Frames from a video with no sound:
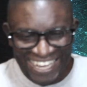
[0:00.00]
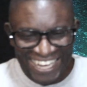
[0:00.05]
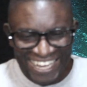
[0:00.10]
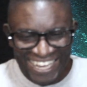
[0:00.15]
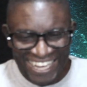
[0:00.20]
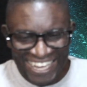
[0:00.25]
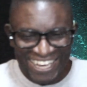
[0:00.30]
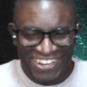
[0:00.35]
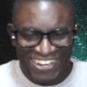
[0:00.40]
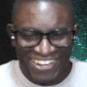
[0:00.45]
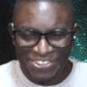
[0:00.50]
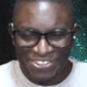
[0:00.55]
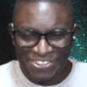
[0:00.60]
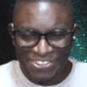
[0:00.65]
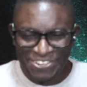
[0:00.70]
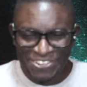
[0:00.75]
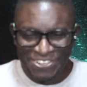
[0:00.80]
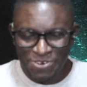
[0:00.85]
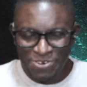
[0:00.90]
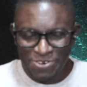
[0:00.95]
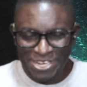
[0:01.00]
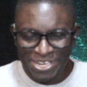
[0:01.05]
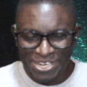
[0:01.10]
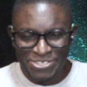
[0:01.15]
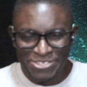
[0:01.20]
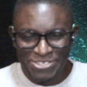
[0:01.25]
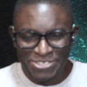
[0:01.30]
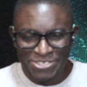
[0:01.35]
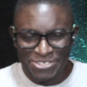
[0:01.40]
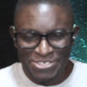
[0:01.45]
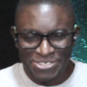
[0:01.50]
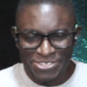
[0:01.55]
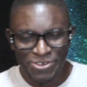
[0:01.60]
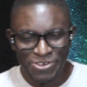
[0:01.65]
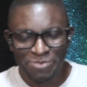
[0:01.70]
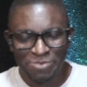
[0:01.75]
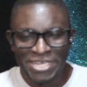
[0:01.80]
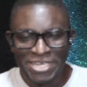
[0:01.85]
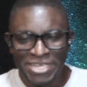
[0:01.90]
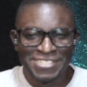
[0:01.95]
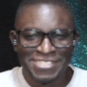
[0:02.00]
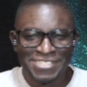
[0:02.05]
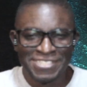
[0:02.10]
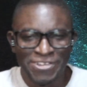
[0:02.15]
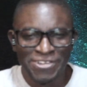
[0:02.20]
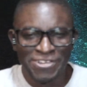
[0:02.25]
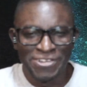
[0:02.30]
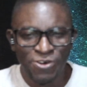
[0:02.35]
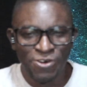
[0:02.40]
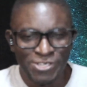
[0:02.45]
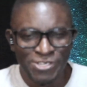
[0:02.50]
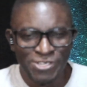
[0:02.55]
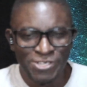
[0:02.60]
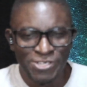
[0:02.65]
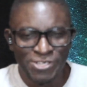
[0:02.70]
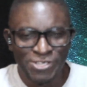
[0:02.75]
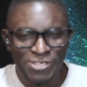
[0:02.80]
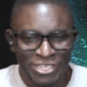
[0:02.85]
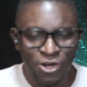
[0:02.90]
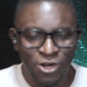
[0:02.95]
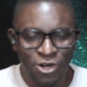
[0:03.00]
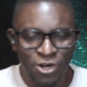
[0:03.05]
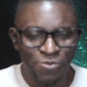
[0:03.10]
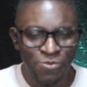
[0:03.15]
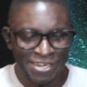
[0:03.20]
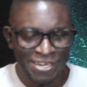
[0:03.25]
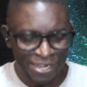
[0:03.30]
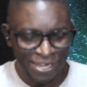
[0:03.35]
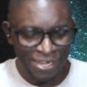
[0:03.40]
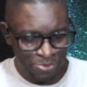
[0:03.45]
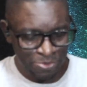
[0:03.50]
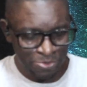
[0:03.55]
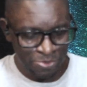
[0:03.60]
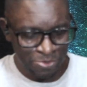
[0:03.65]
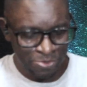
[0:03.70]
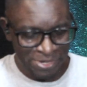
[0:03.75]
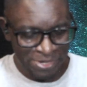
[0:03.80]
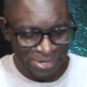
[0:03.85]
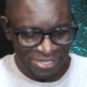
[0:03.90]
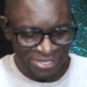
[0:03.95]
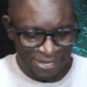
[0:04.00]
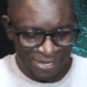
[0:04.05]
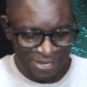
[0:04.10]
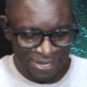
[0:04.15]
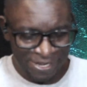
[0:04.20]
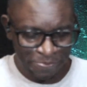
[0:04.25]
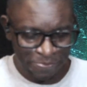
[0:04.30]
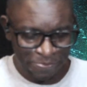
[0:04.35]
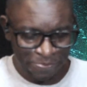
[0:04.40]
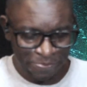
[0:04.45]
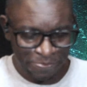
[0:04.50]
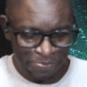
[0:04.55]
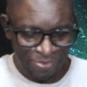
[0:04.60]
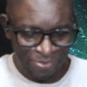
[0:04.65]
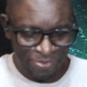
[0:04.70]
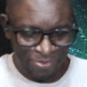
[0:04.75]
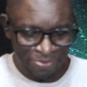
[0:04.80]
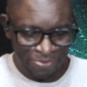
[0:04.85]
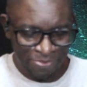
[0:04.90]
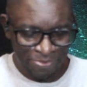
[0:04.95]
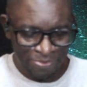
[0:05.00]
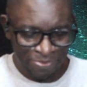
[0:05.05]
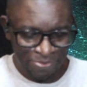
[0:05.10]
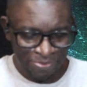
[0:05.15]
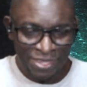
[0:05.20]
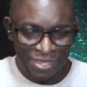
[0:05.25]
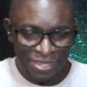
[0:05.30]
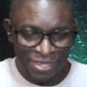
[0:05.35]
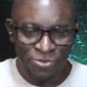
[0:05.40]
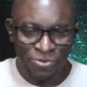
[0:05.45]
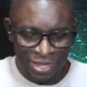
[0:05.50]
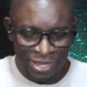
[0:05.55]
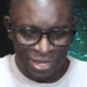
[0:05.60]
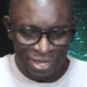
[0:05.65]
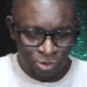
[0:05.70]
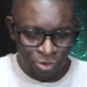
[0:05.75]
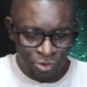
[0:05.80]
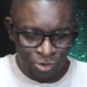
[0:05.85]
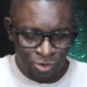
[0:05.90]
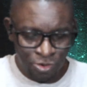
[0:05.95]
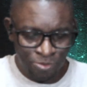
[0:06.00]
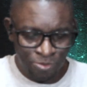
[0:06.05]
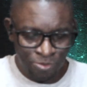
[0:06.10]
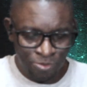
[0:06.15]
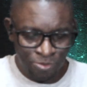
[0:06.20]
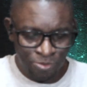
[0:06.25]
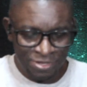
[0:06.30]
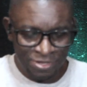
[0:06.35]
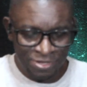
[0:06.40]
Oh, I don't know what is going on, but that is technology. You can always get 100%. All right, so